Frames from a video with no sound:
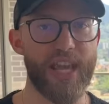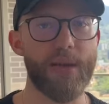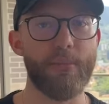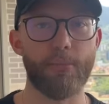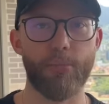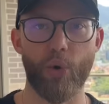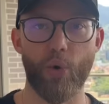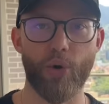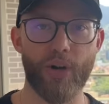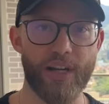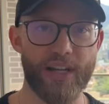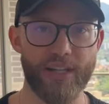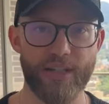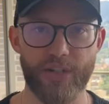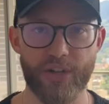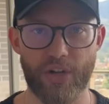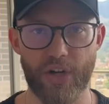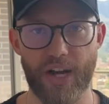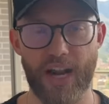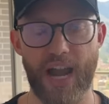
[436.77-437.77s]
import
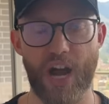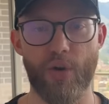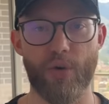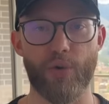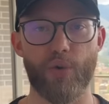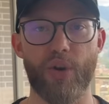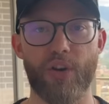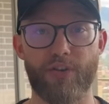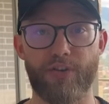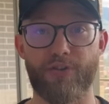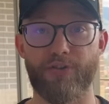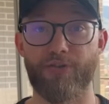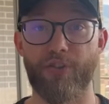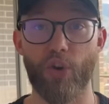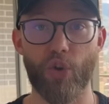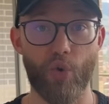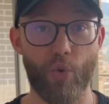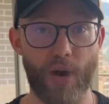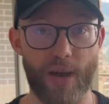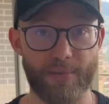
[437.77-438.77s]
into your account, you have
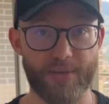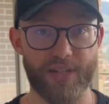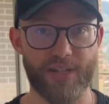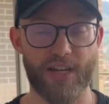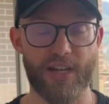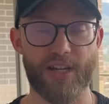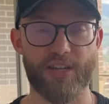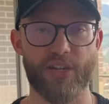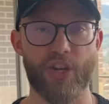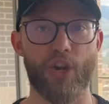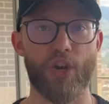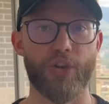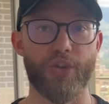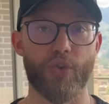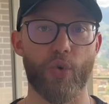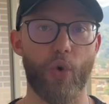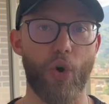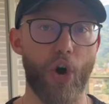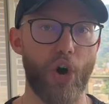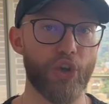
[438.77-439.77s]
full websites,
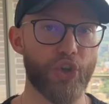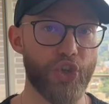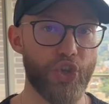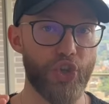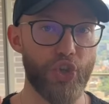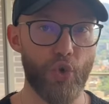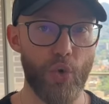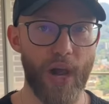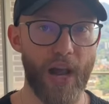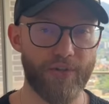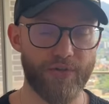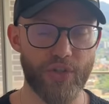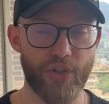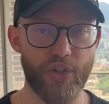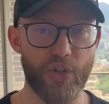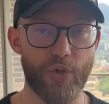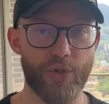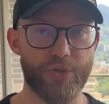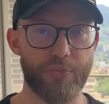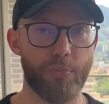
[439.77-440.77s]
so all you have to
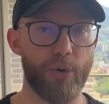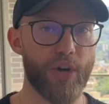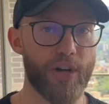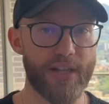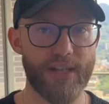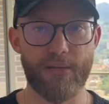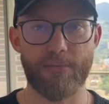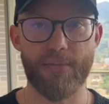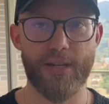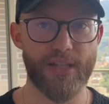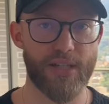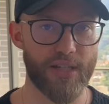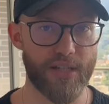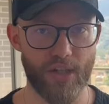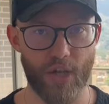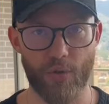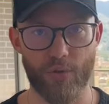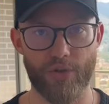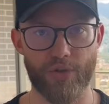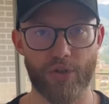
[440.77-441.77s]
do is put in the
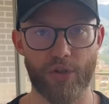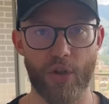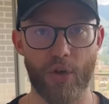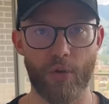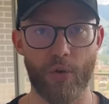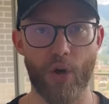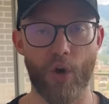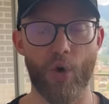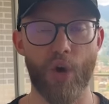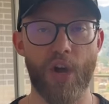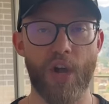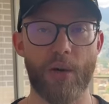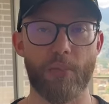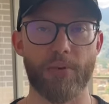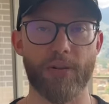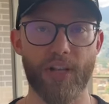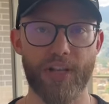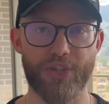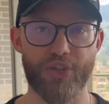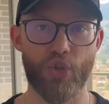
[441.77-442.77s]
business owner's logo,
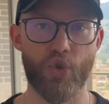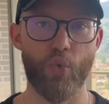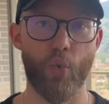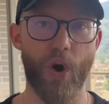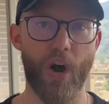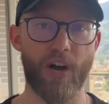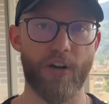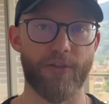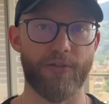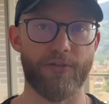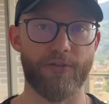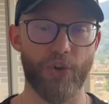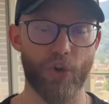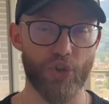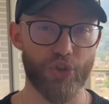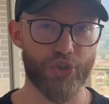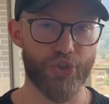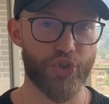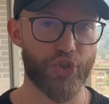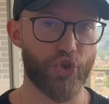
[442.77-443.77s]
plus you want
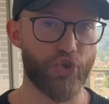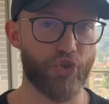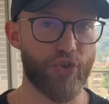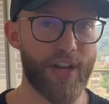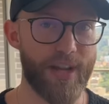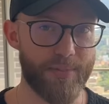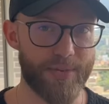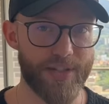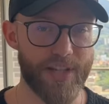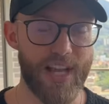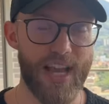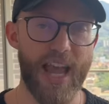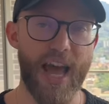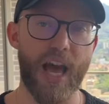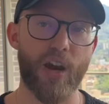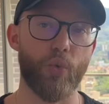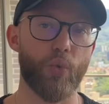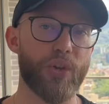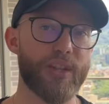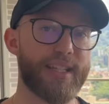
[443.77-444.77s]
full scripts
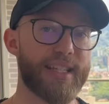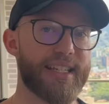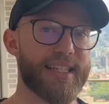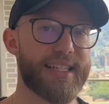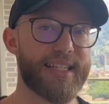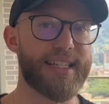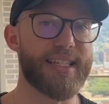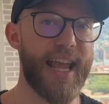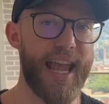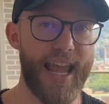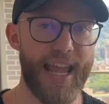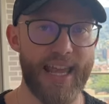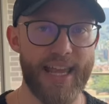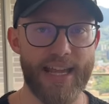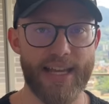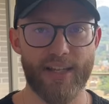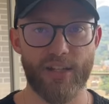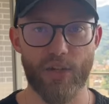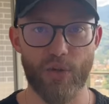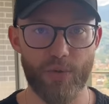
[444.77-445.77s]
on what to say
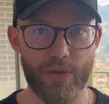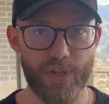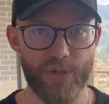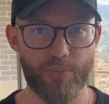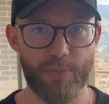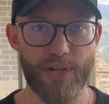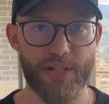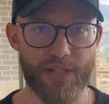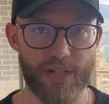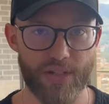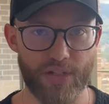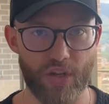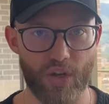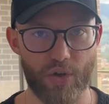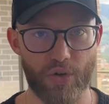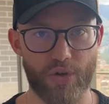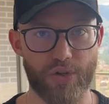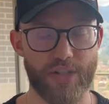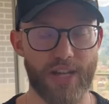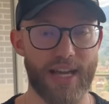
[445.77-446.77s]
to these business
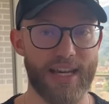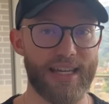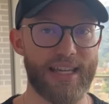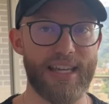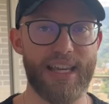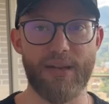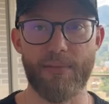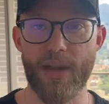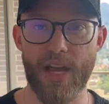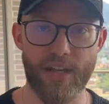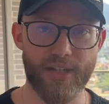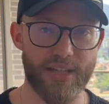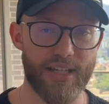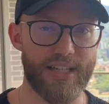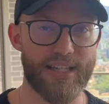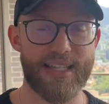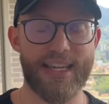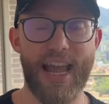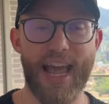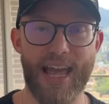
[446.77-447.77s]
owners on emails
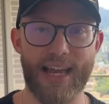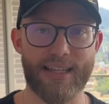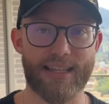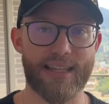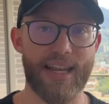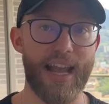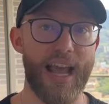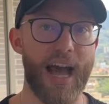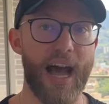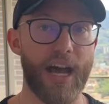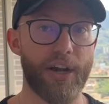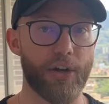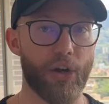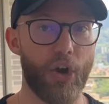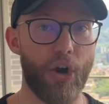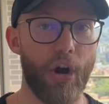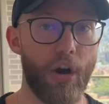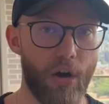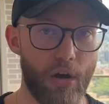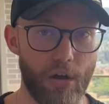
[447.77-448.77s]
and texts, on
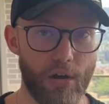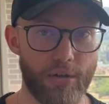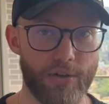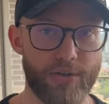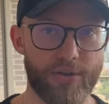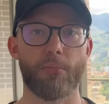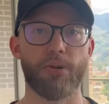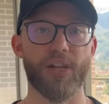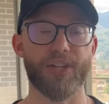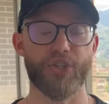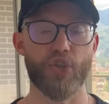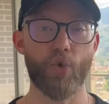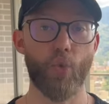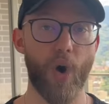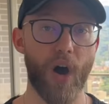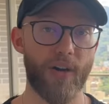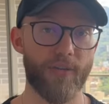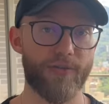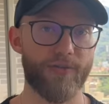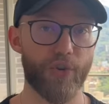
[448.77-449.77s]
calls, plus you
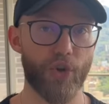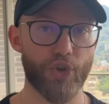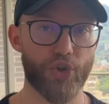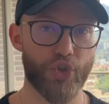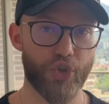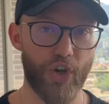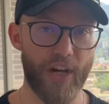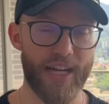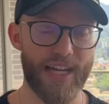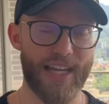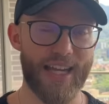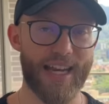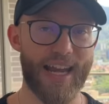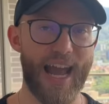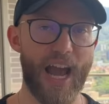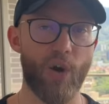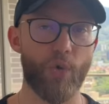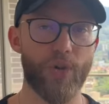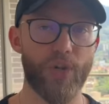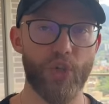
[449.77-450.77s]
want full training on
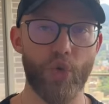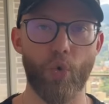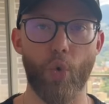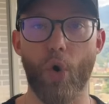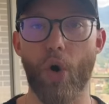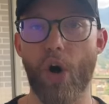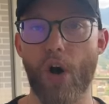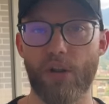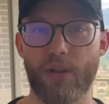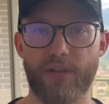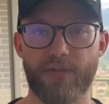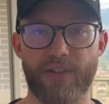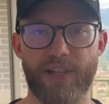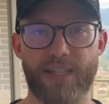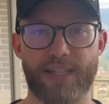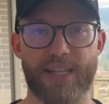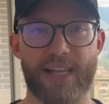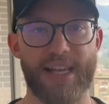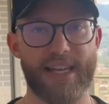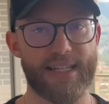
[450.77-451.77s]
how we do all of
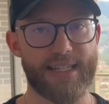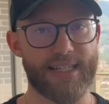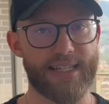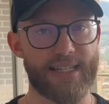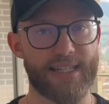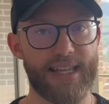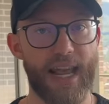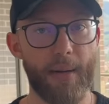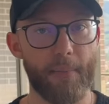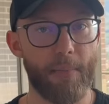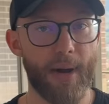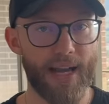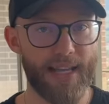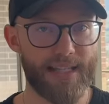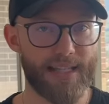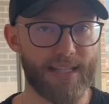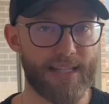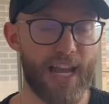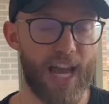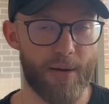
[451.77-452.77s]
this step by
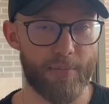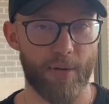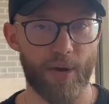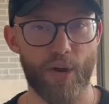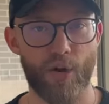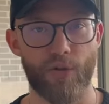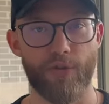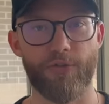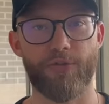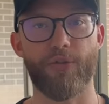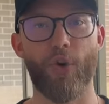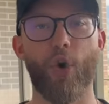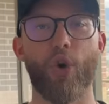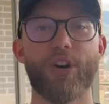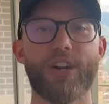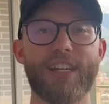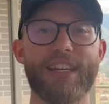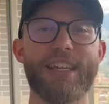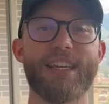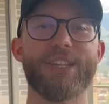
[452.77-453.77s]
step
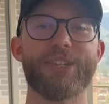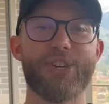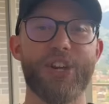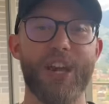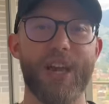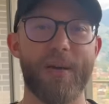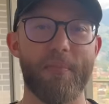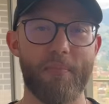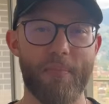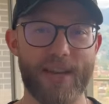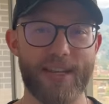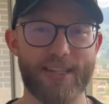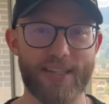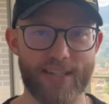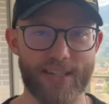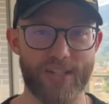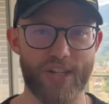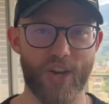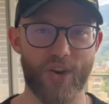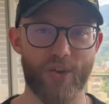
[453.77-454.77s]
for each
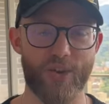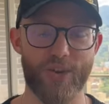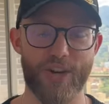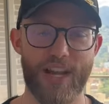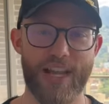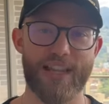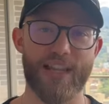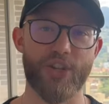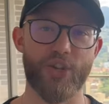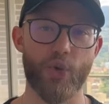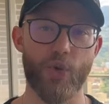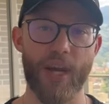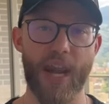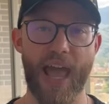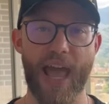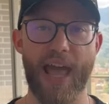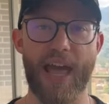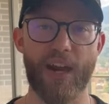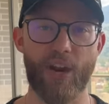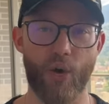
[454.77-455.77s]
business owner, then you can
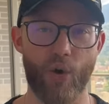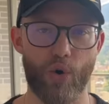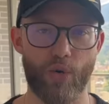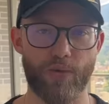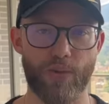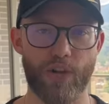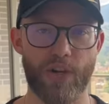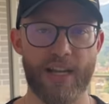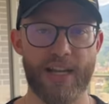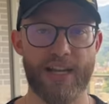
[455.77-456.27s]
head over